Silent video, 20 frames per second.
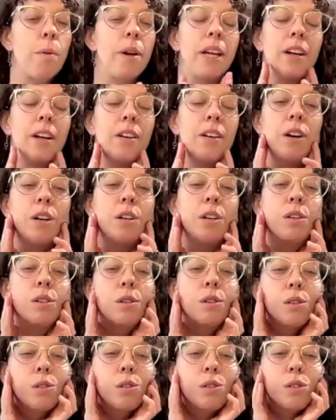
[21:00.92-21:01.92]
open and
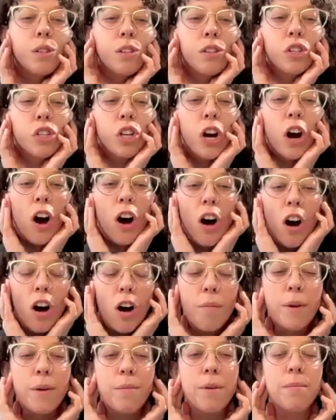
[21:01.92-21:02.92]
close your
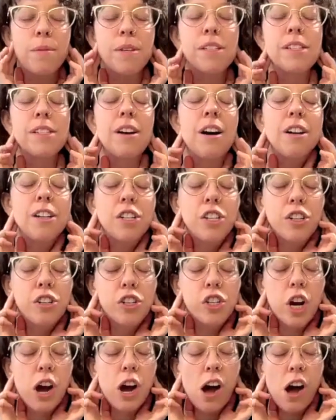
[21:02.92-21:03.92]
jaw, maybe massage
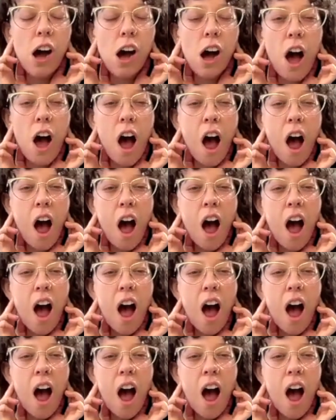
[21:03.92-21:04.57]
your jaw,